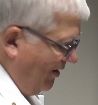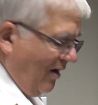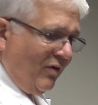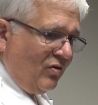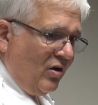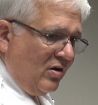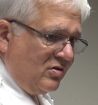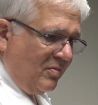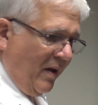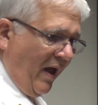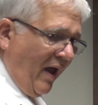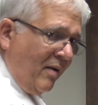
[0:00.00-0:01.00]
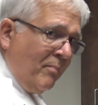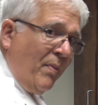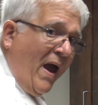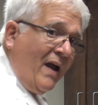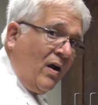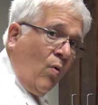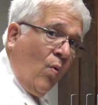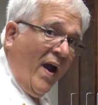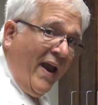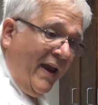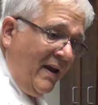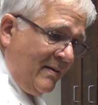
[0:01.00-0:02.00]
never turn your back
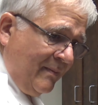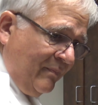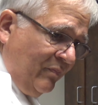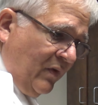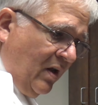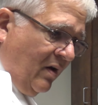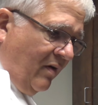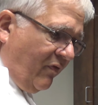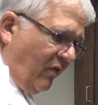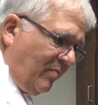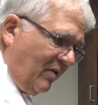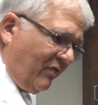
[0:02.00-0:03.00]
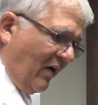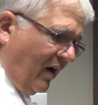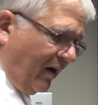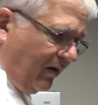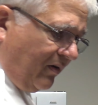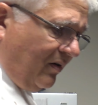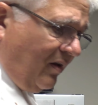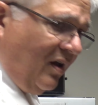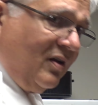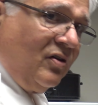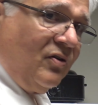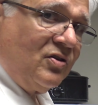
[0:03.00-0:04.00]
away from the fire
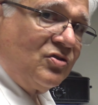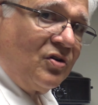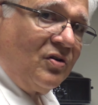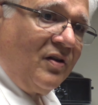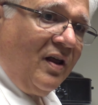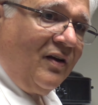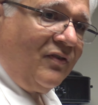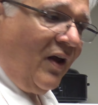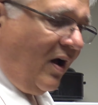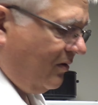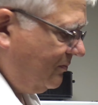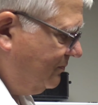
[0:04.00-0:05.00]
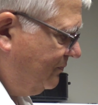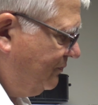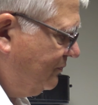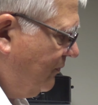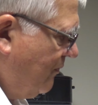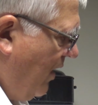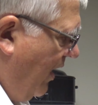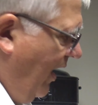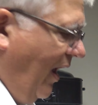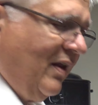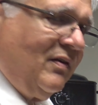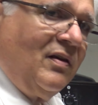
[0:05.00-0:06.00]
to ensure that it's out.
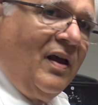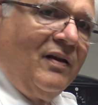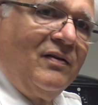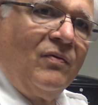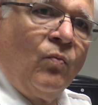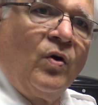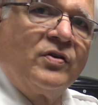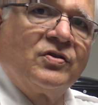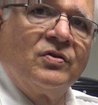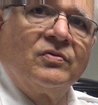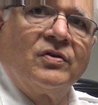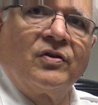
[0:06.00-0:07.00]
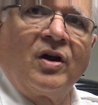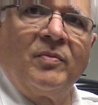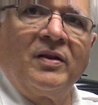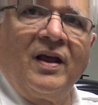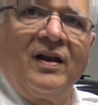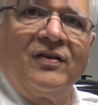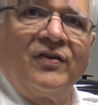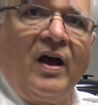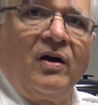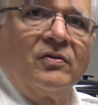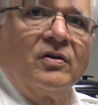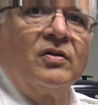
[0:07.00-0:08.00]
And once you determine that it's
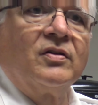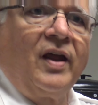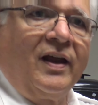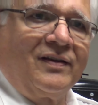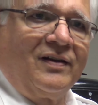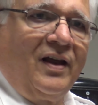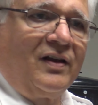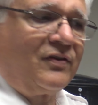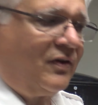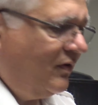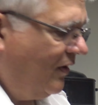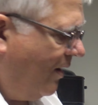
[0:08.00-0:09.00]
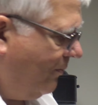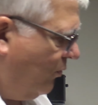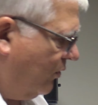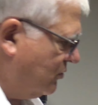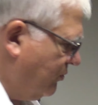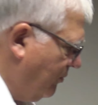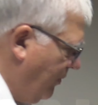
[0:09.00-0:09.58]
out, take the next step, which would